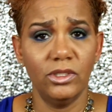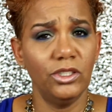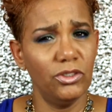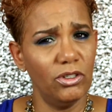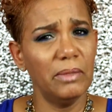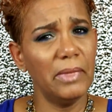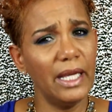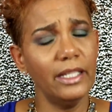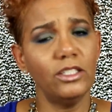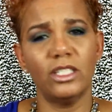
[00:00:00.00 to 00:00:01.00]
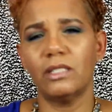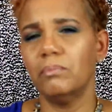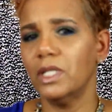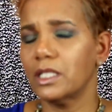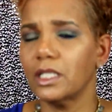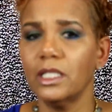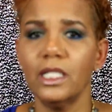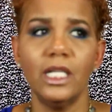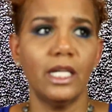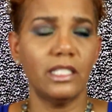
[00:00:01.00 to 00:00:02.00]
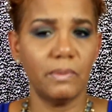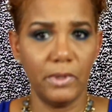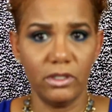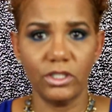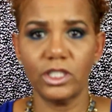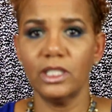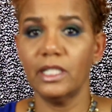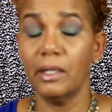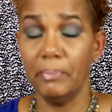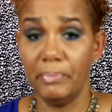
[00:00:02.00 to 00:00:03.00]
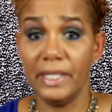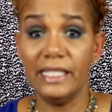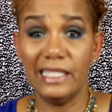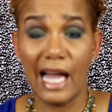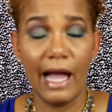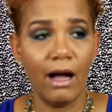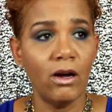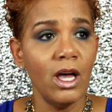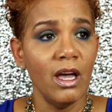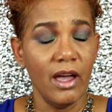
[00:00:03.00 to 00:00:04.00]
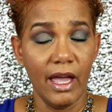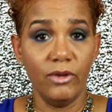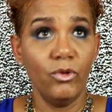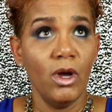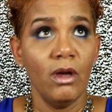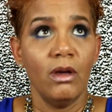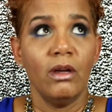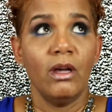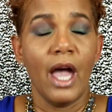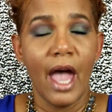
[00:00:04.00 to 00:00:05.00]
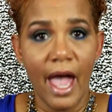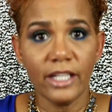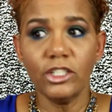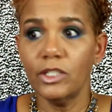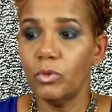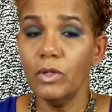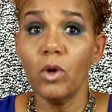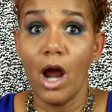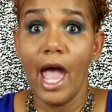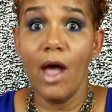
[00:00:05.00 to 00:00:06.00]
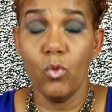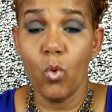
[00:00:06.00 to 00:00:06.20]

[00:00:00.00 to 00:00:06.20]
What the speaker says: You know what I mean? Just mentally and spiritually beat down. And actually, we were at